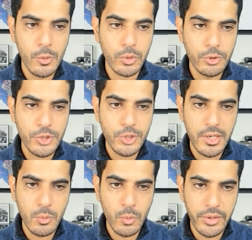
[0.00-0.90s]
When you're
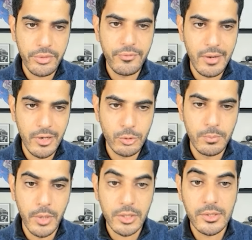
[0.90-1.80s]
starting with
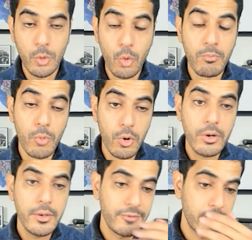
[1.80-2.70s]
$500 or
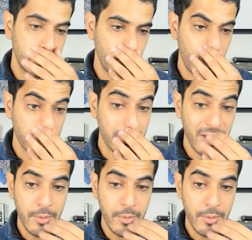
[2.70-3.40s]
more, $500